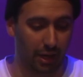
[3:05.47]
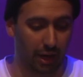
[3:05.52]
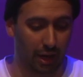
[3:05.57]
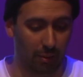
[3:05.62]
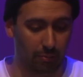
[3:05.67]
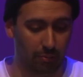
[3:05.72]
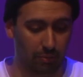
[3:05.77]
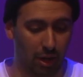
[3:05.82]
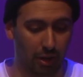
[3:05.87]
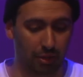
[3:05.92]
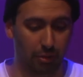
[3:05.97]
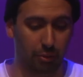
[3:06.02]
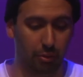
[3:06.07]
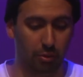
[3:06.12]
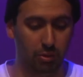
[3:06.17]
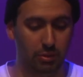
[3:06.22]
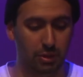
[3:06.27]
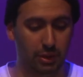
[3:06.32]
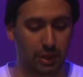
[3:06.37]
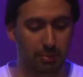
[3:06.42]
I
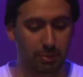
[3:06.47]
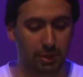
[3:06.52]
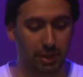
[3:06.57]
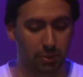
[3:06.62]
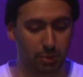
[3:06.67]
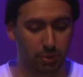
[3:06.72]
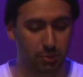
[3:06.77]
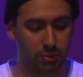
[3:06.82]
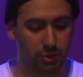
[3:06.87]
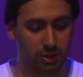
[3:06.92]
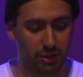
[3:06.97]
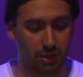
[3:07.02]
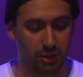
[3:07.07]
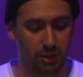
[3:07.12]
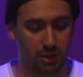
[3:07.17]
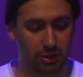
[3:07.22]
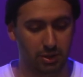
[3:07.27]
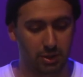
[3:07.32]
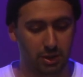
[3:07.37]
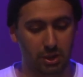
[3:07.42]
thought it'd be cool
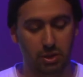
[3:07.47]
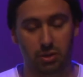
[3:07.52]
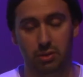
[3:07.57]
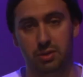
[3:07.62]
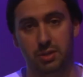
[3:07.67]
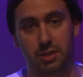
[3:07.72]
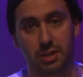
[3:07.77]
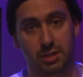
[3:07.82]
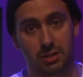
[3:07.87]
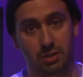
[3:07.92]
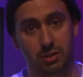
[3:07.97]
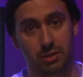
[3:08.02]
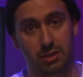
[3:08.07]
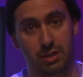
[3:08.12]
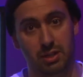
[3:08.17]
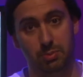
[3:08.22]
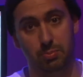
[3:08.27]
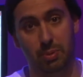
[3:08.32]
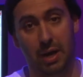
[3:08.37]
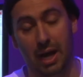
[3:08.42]
to use
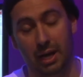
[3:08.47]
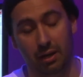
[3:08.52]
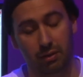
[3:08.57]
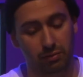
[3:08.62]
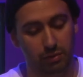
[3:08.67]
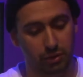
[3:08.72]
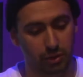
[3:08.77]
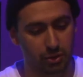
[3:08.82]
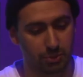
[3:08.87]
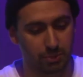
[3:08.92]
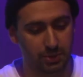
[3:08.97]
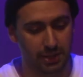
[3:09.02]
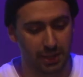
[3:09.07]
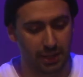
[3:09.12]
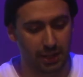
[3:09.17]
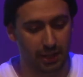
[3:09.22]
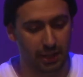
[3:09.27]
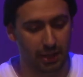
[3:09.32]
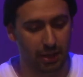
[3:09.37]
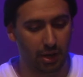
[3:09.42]
this pack of loops
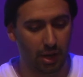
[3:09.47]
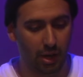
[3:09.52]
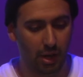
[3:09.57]
here